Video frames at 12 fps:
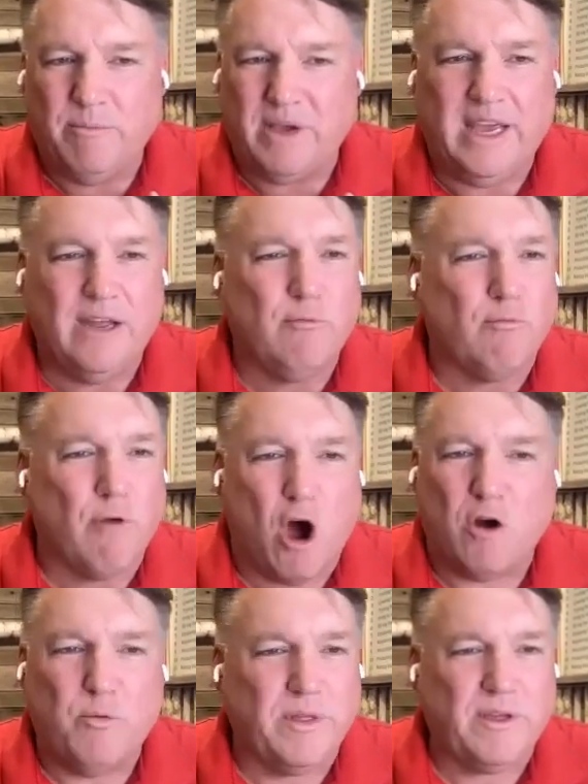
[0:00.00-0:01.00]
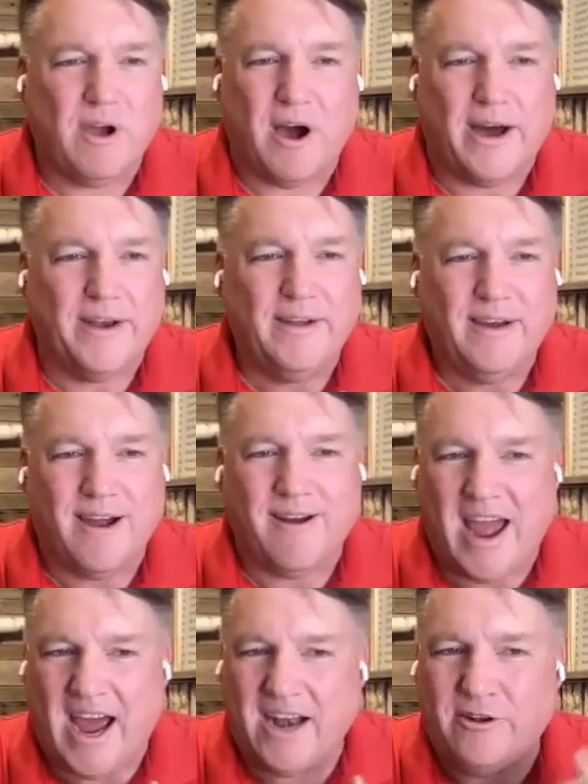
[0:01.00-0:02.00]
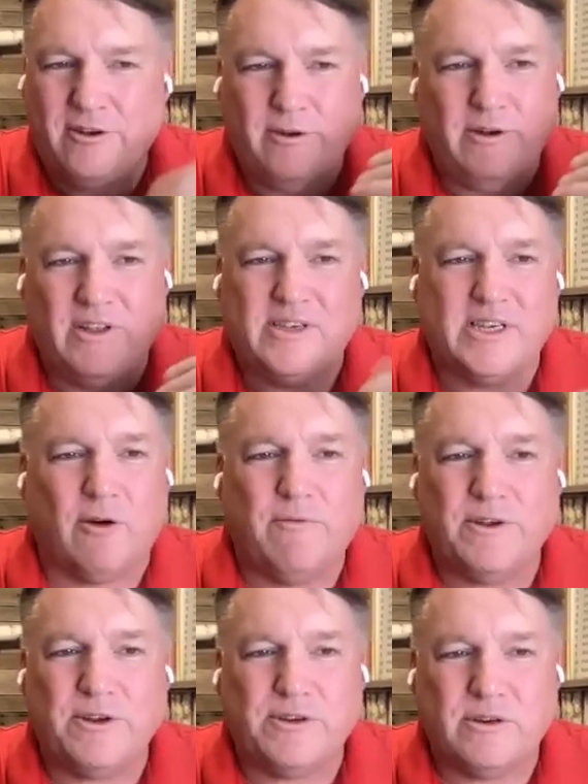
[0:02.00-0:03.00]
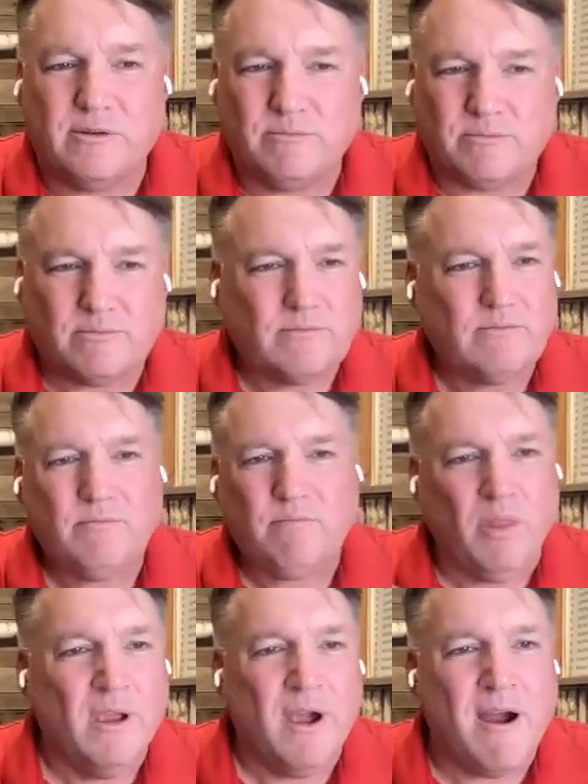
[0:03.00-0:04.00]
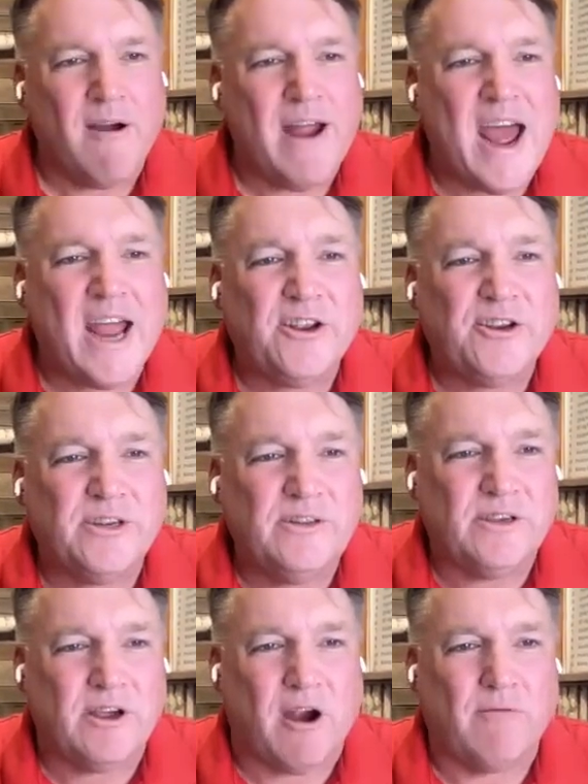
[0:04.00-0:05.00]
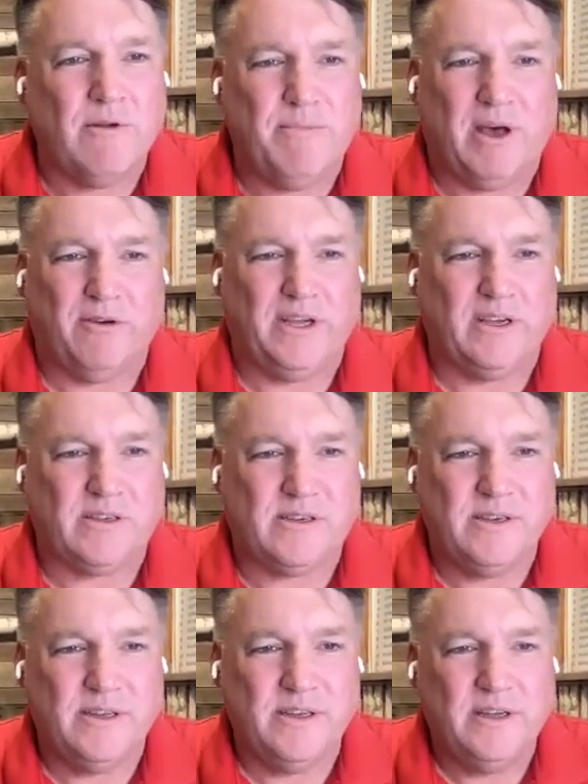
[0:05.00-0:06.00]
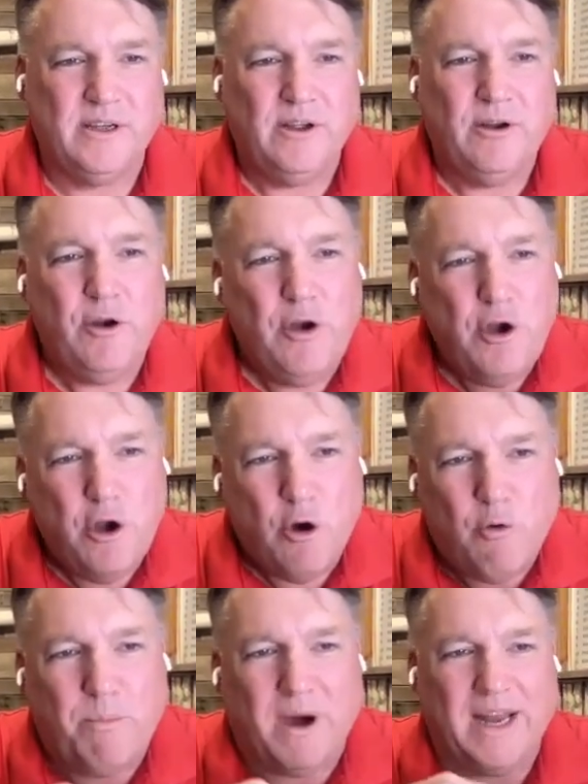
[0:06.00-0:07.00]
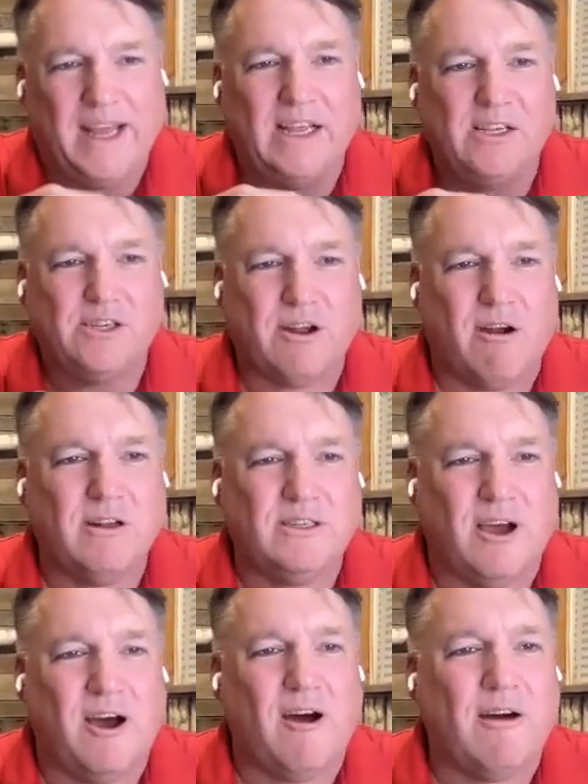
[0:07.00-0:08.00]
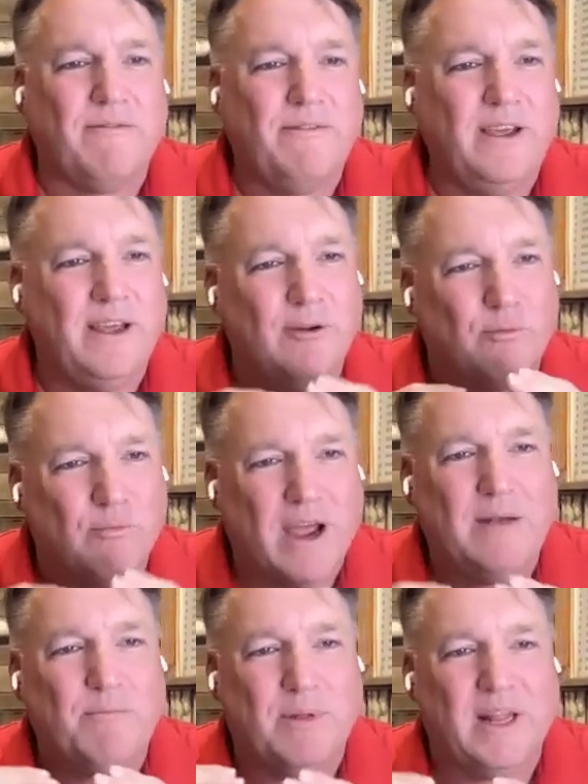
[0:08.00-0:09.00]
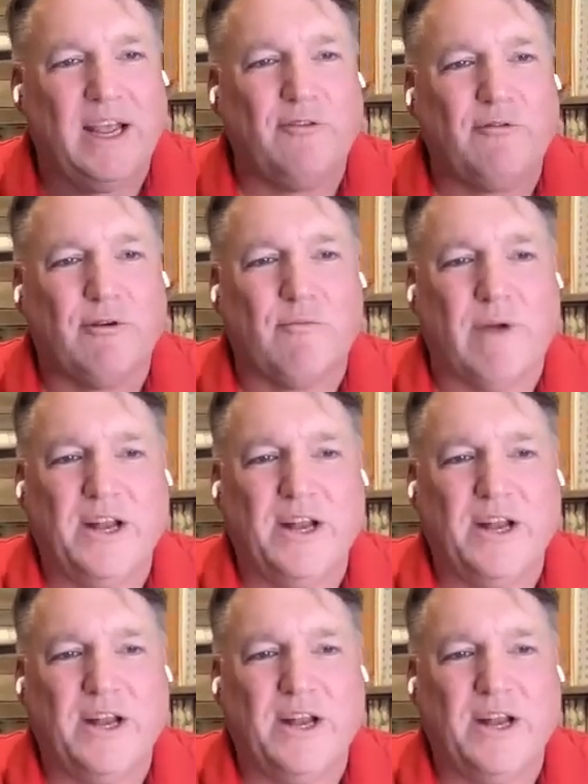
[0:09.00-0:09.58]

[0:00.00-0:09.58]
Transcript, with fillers: we begin wrong with God. Our attitude is selfish, our actions are rebellious nobody starts off in a right place or a